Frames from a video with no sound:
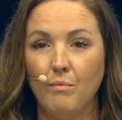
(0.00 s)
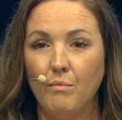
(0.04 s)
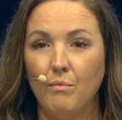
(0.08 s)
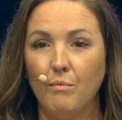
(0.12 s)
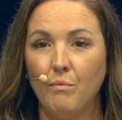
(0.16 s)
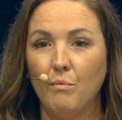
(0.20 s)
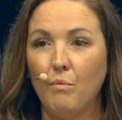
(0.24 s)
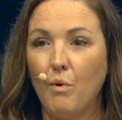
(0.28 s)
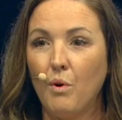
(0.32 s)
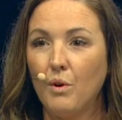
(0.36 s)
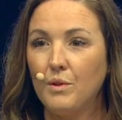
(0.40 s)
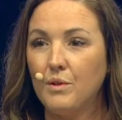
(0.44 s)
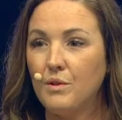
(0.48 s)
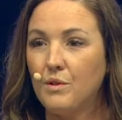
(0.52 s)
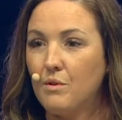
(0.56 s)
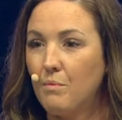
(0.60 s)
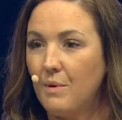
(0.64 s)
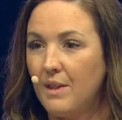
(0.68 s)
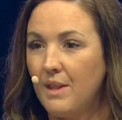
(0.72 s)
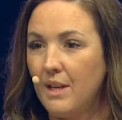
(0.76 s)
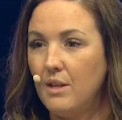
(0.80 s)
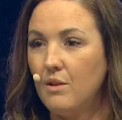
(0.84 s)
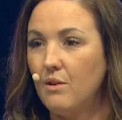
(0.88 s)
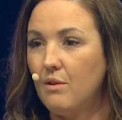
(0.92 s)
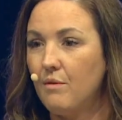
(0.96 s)
want
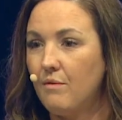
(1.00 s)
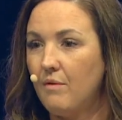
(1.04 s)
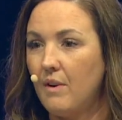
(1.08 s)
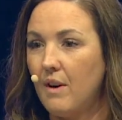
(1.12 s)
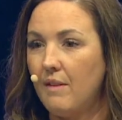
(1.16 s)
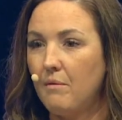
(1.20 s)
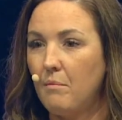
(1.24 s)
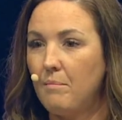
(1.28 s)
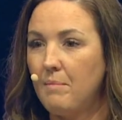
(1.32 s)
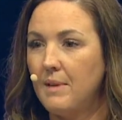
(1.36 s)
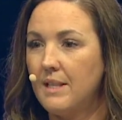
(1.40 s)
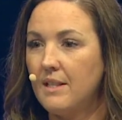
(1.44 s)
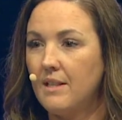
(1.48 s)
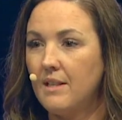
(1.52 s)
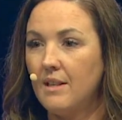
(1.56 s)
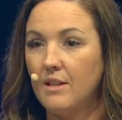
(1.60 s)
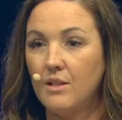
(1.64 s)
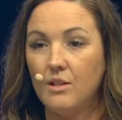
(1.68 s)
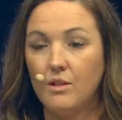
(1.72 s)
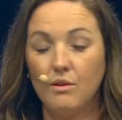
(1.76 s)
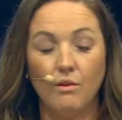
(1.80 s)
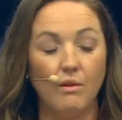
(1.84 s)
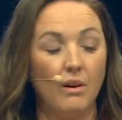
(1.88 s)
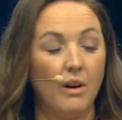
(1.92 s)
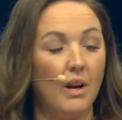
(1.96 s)
within your forever
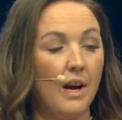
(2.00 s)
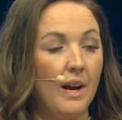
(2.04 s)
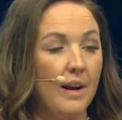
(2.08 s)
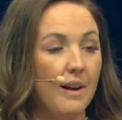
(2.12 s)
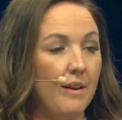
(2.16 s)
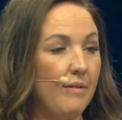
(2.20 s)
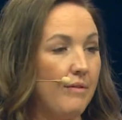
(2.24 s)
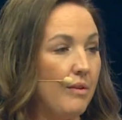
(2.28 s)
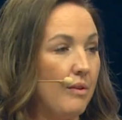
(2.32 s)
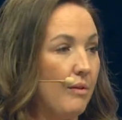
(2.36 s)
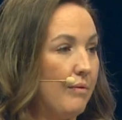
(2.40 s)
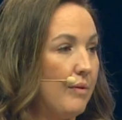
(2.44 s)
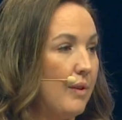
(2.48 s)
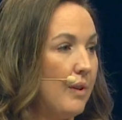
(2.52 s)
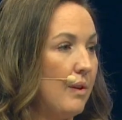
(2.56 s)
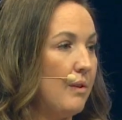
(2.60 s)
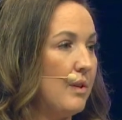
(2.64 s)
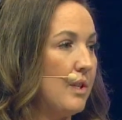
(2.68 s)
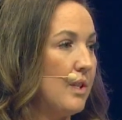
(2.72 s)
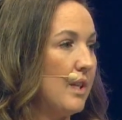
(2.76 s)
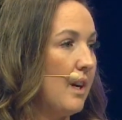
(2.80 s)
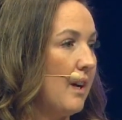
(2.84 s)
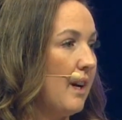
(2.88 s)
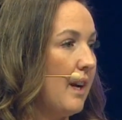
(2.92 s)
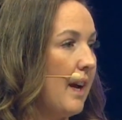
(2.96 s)
business, your life, your
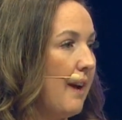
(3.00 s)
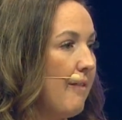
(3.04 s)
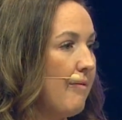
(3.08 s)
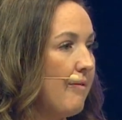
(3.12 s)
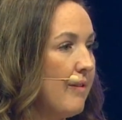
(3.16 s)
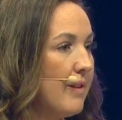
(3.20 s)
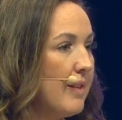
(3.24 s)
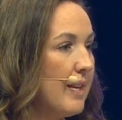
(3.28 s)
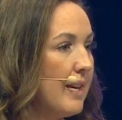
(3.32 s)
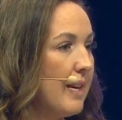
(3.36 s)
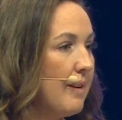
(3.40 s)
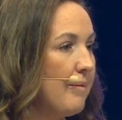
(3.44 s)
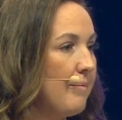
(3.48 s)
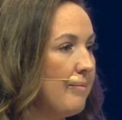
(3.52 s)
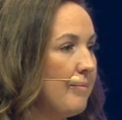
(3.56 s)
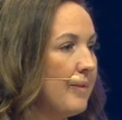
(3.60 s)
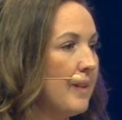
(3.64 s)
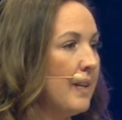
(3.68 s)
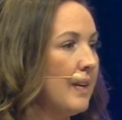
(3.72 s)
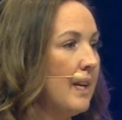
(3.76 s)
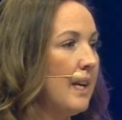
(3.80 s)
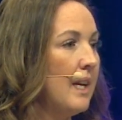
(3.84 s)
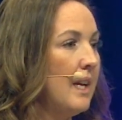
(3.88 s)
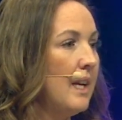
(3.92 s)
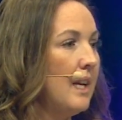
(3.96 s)
future, everything.
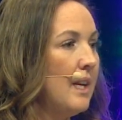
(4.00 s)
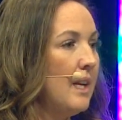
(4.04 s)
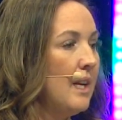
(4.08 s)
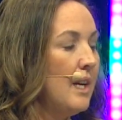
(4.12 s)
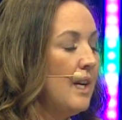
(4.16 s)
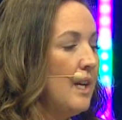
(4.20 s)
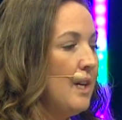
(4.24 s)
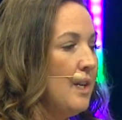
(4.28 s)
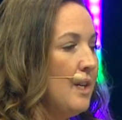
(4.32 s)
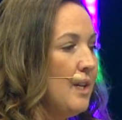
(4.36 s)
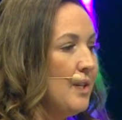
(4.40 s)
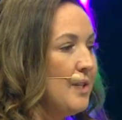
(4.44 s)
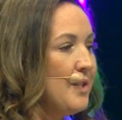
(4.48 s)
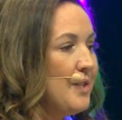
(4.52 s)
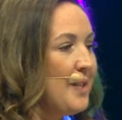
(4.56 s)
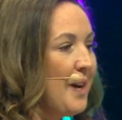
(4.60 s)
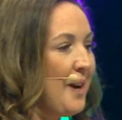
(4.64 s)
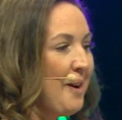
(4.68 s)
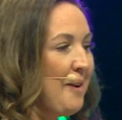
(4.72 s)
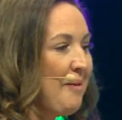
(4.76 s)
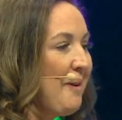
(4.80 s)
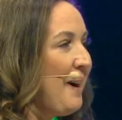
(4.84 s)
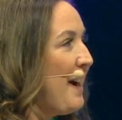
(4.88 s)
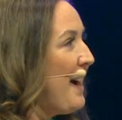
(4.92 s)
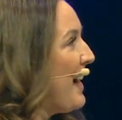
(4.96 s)

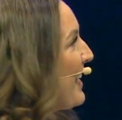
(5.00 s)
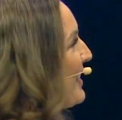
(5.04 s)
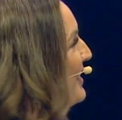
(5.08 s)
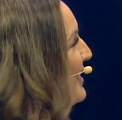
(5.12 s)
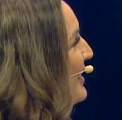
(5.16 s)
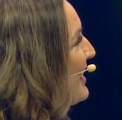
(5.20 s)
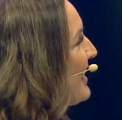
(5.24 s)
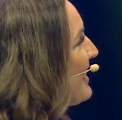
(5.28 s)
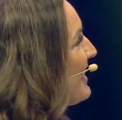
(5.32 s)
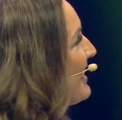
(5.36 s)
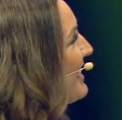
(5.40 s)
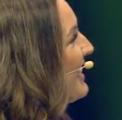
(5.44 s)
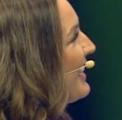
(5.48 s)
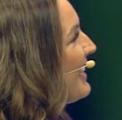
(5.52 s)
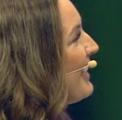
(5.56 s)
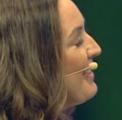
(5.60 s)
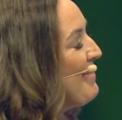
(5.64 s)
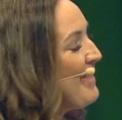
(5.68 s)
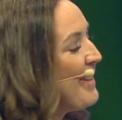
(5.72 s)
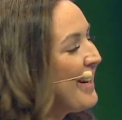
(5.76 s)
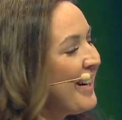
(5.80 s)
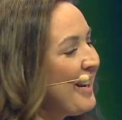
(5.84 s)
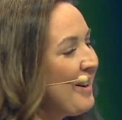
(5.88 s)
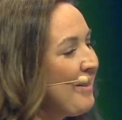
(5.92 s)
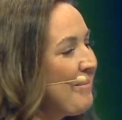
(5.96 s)
So, as you can see,
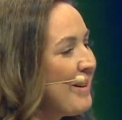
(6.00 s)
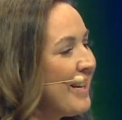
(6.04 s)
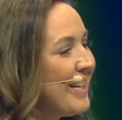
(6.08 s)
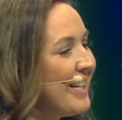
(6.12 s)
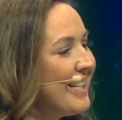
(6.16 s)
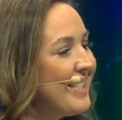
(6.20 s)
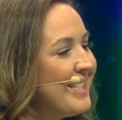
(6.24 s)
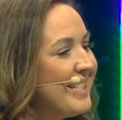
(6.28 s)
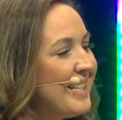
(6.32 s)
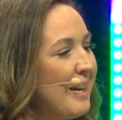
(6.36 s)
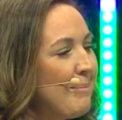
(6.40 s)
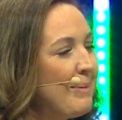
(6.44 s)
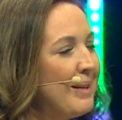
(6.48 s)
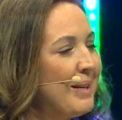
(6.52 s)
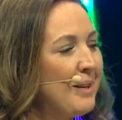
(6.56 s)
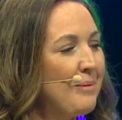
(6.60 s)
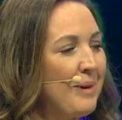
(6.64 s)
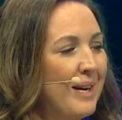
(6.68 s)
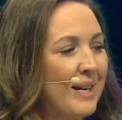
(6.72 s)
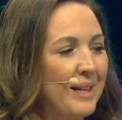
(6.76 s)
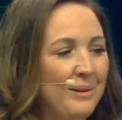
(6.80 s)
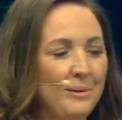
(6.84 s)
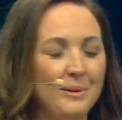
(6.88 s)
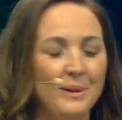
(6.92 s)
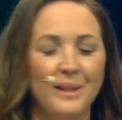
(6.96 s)
my name is Debbie
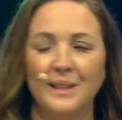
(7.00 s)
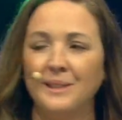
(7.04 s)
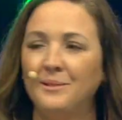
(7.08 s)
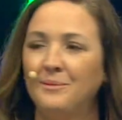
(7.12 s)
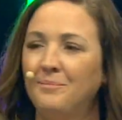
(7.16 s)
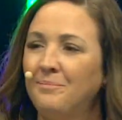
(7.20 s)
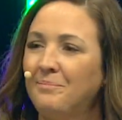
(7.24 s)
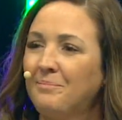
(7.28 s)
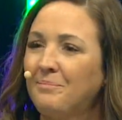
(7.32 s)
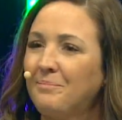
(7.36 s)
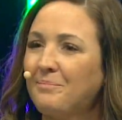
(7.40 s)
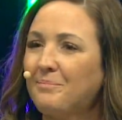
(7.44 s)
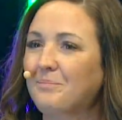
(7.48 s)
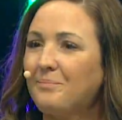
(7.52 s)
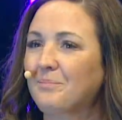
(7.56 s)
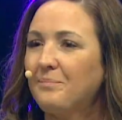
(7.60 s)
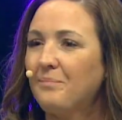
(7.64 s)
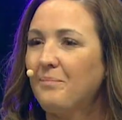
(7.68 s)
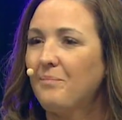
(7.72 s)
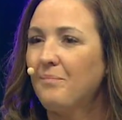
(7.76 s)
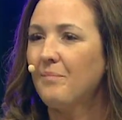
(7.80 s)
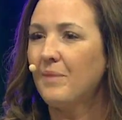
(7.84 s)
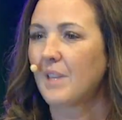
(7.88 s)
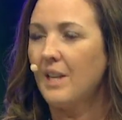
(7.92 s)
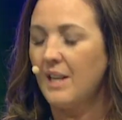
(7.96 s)
Nwangwa,
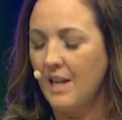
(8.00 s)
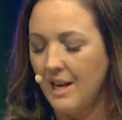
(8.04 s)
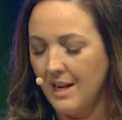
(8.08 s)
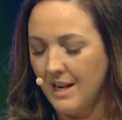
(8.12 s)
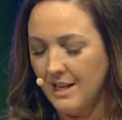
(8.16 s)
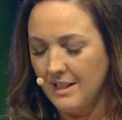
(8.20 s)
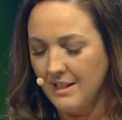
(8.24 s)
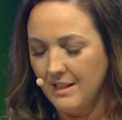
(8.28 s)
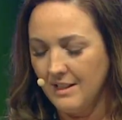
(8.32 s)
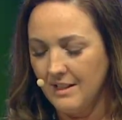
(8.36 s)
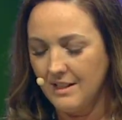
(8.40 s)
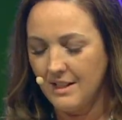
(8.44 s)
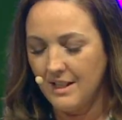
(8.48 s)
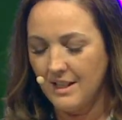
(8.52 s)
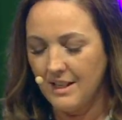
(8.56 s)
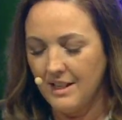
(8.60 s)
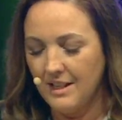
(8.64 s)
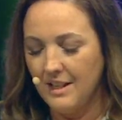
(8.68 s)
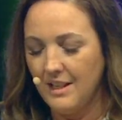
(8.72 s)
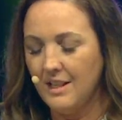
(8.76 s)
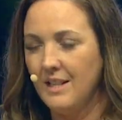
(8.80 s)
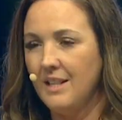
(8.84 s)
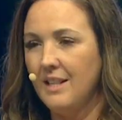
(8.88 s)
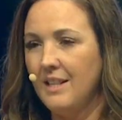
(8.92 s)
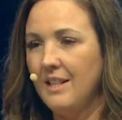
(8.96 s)
and
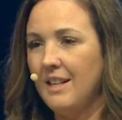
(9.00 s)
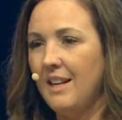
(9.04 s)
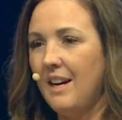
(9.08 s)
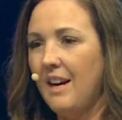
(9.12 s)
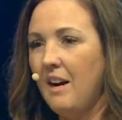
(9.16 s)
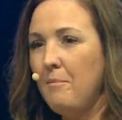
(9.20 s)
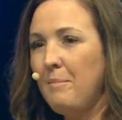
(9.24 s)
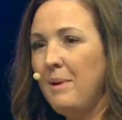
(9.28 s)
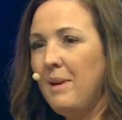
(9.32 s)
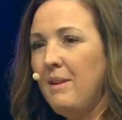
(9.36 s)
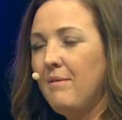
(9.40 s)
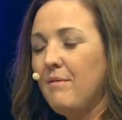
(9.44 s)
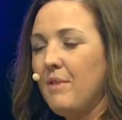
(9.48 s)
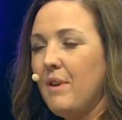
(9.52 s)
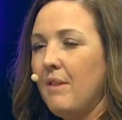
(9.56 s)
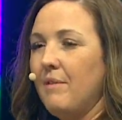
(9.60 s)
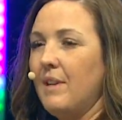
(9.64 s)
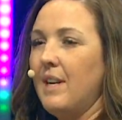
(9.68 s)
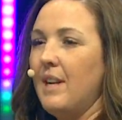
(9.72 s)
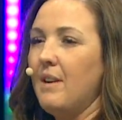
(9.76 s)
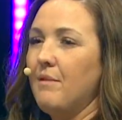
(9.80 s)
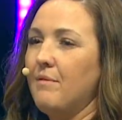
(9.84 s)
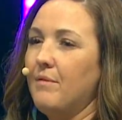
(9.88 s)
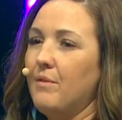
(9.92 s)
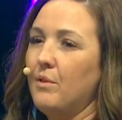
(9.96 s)
I've been in Forever
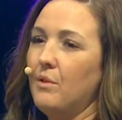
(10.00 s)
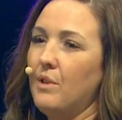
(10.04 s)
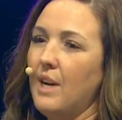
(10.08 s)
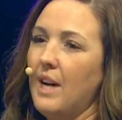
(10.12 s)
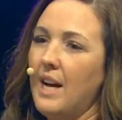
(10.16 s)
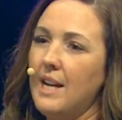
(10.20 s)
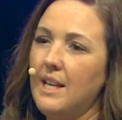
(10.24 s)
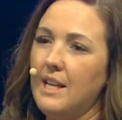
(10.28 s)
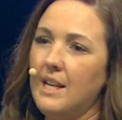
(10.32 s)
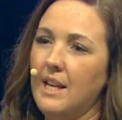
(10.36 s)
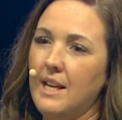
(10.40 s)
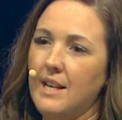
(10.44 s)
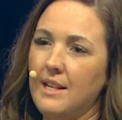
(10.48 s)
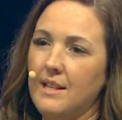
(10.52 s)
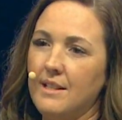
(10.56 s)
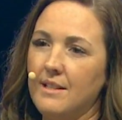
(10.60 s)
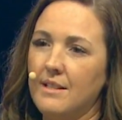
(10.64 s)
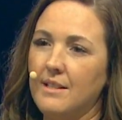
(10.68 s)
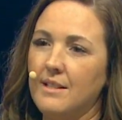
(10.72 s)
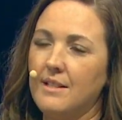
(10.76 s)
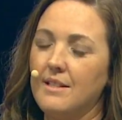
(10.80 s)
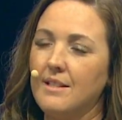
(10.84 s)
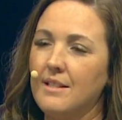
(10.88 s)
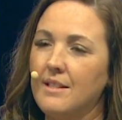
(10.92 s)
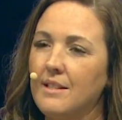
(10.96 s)
now for 8
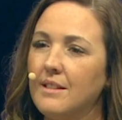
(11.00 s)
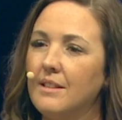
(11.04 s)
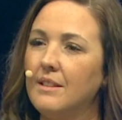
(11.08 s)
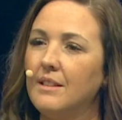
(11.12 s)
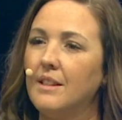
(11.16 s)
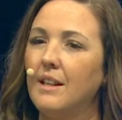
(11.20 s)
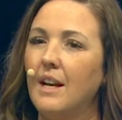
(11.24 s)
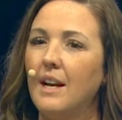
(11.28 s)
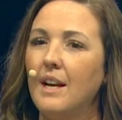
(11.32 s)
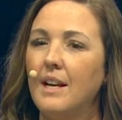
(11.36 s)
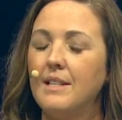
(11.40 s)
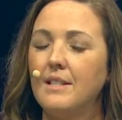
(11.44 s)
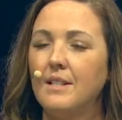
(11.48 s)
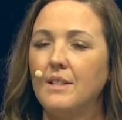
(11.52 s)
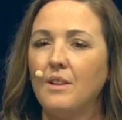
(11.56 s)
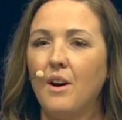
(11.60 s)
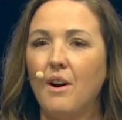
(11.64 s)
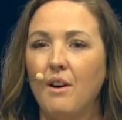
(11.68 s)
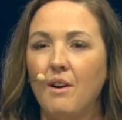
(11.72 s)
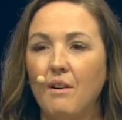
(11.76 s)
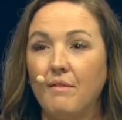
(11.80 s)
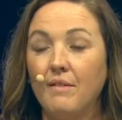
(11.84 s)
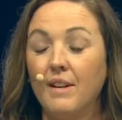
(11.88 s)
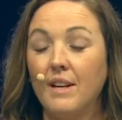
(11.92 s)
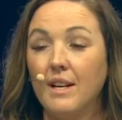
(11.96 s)
years,
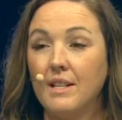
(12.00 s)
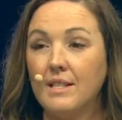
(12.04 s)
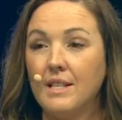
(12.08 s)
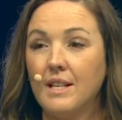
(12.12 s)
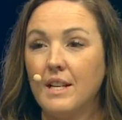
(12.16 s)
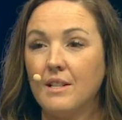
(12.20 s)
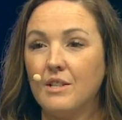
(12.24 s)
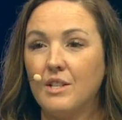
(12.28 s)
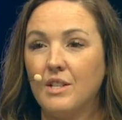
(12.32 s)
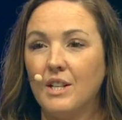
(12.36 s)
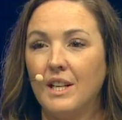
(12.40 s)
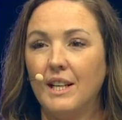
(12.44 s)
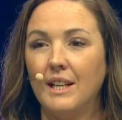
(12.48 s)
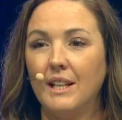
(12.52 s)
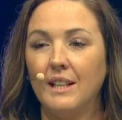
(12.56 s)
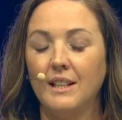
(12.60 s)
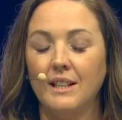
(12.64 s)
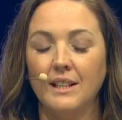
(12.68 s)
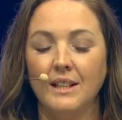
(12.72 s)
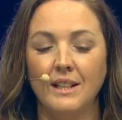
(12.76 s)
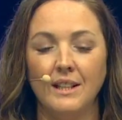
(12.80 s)
8.5 years actually.